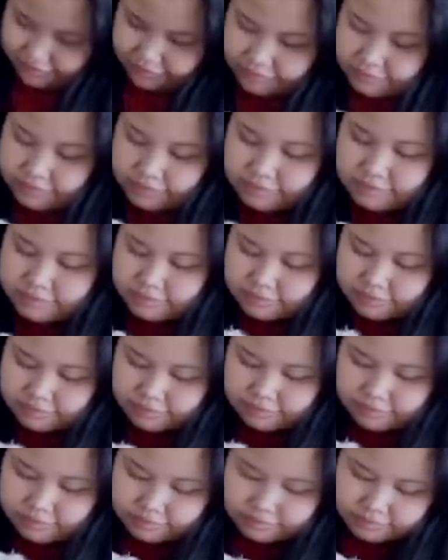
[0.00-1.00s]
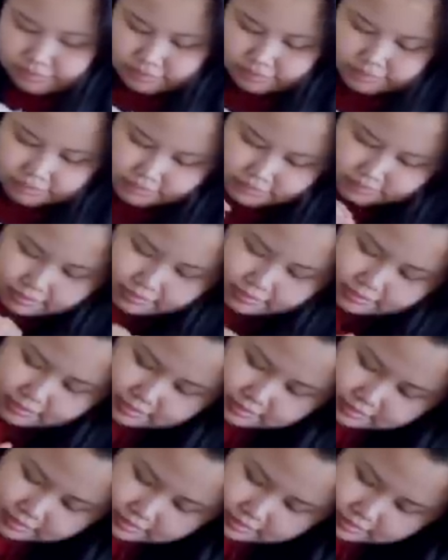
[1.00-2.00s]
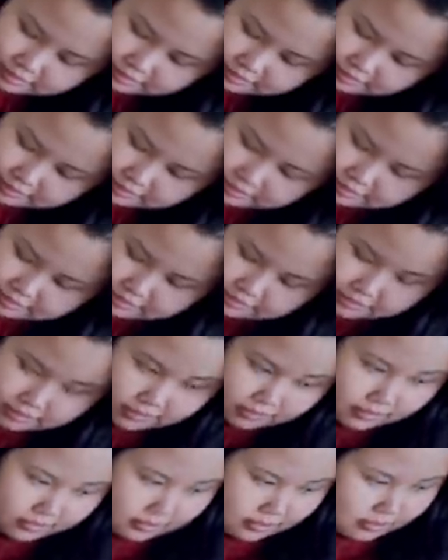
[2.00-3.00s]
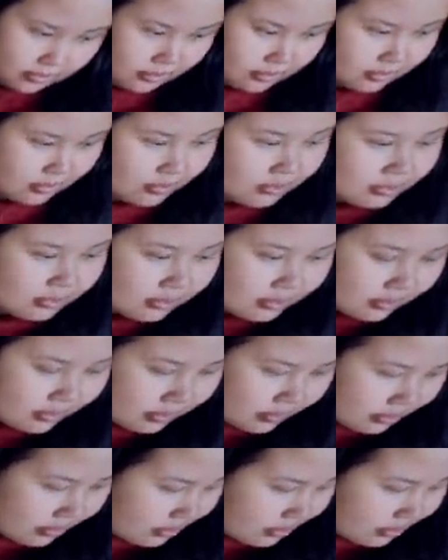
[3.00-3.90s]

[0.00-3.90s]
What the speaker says: Nothing is said.